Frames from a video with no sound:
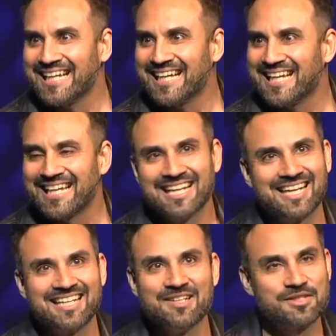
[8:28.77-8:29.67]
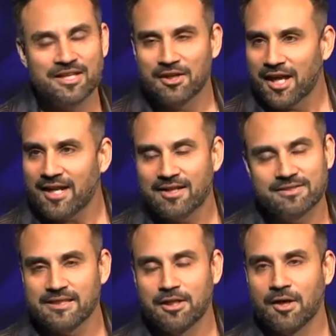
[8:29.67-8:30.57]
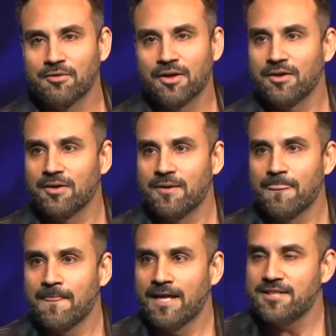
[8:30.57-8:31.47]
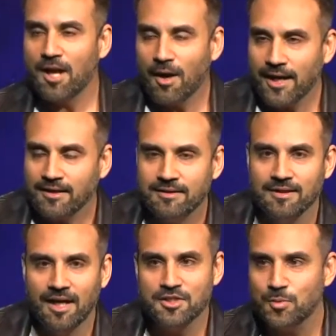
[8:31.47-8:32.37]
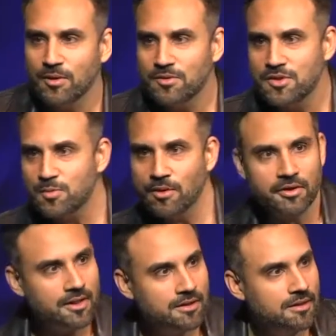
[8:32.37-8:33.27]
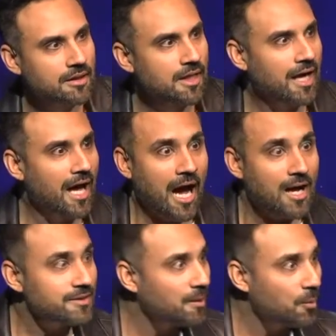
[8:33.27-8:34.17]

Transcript: And he was like, you're not? I was like, no. He said, all right, just wondering. I was like,